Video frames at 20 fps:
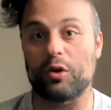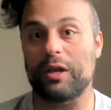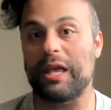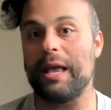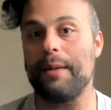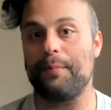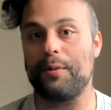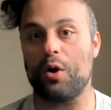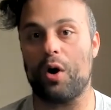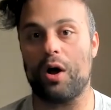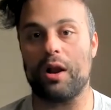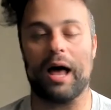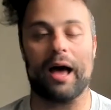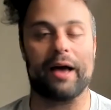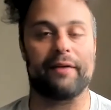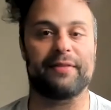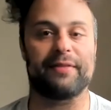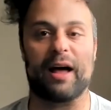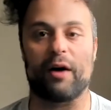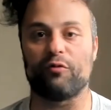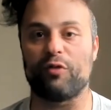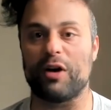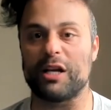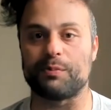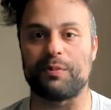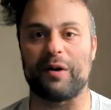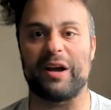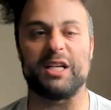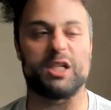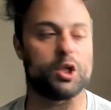to keep you alive. Now,
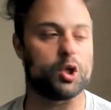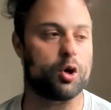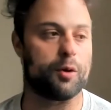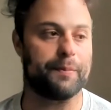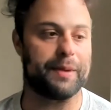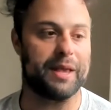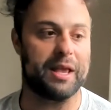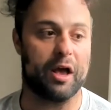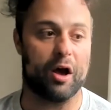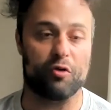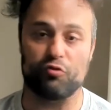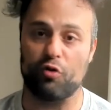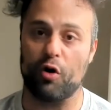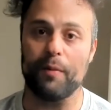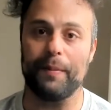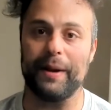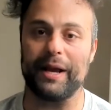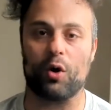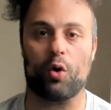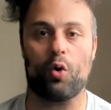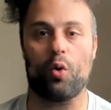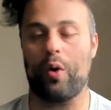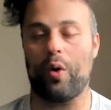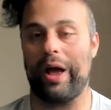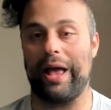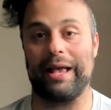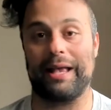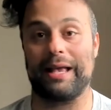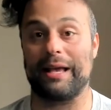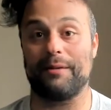respiration could be aerobic or
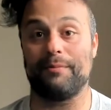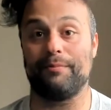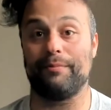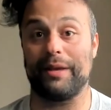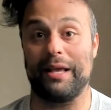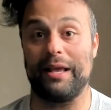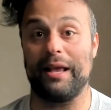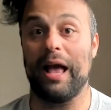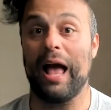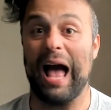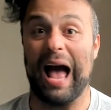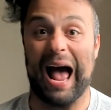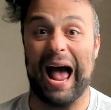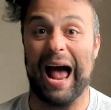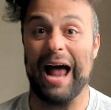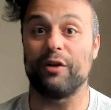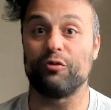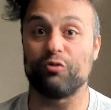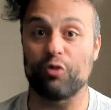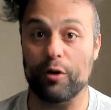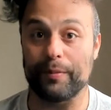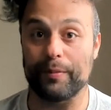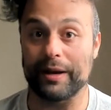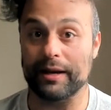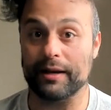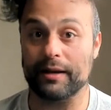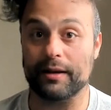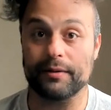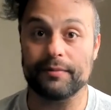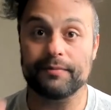it can be
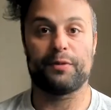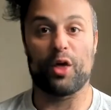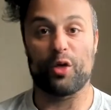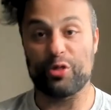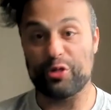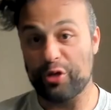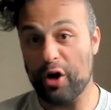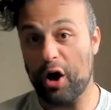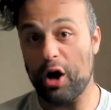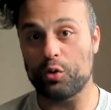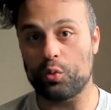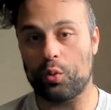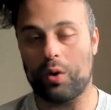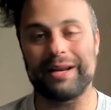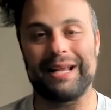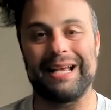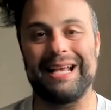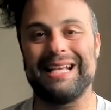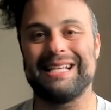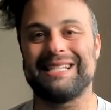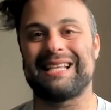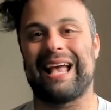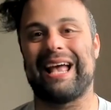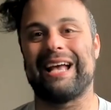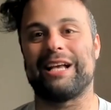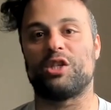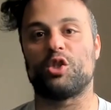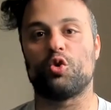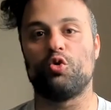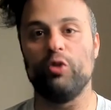anaerobic. The third one is
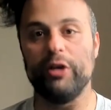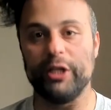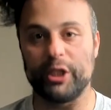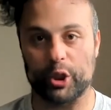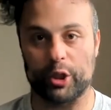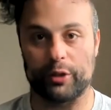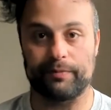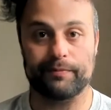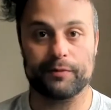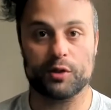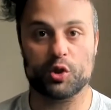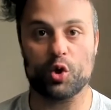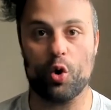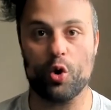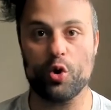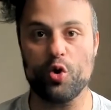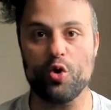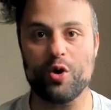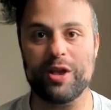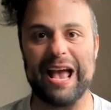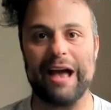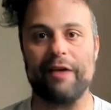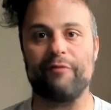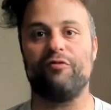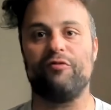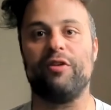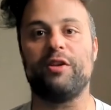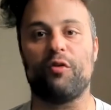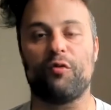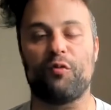excretion. So you get
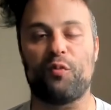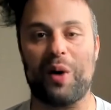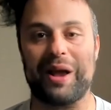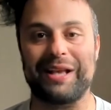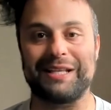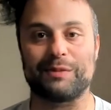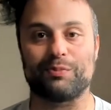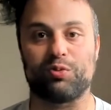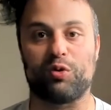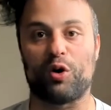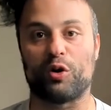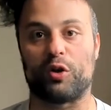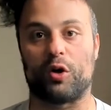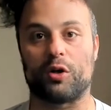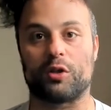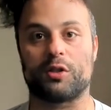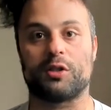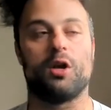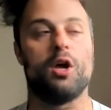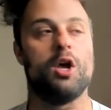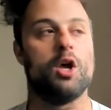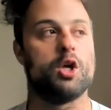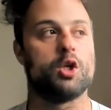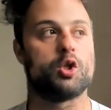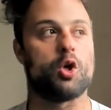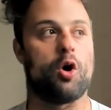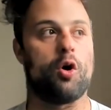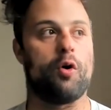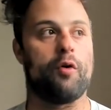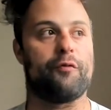rid of waste products.
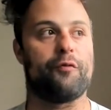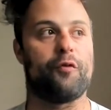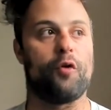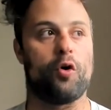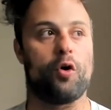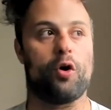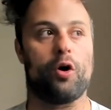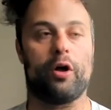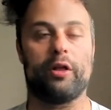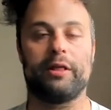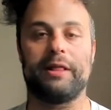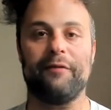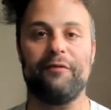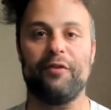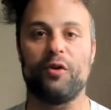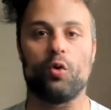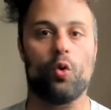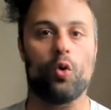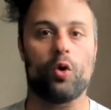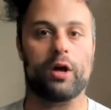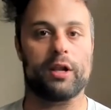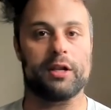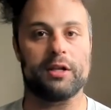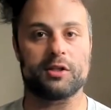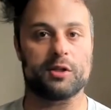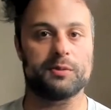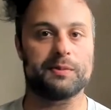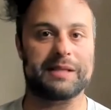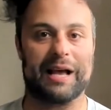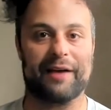So for different
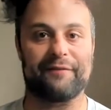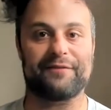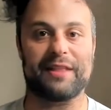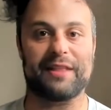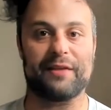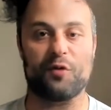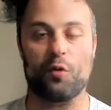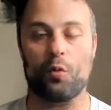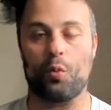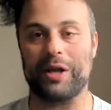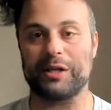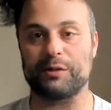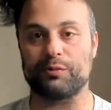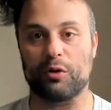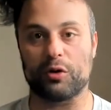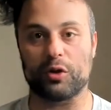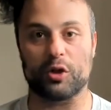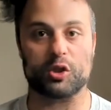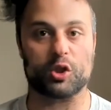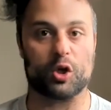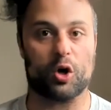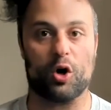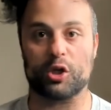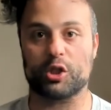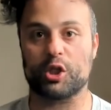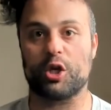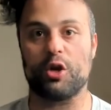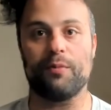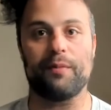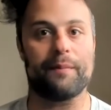organisms have different waste products.
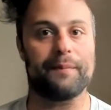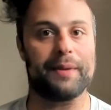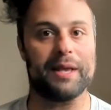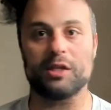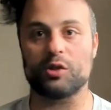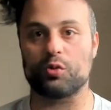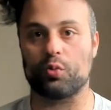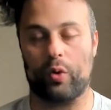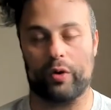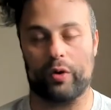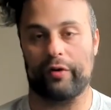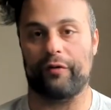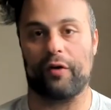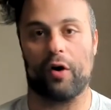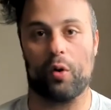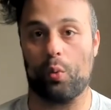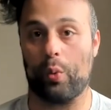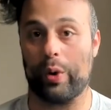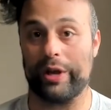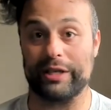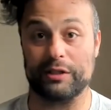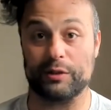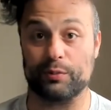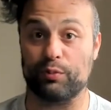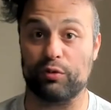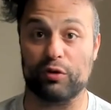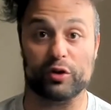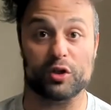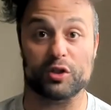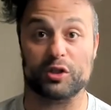Us human beings, one of our
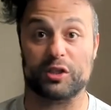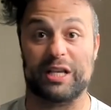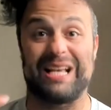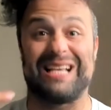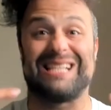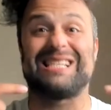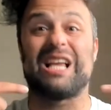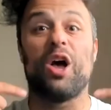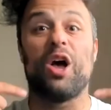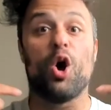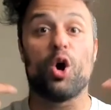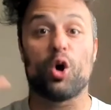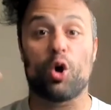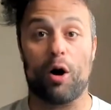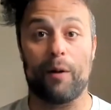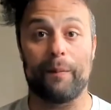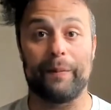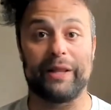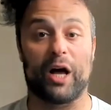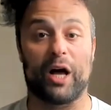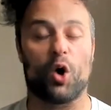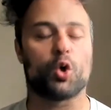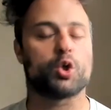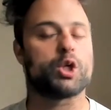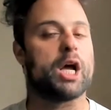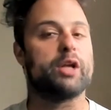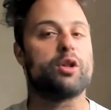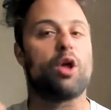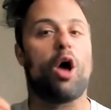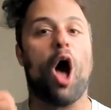waste products is carbon
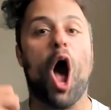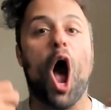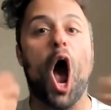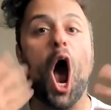dioxide.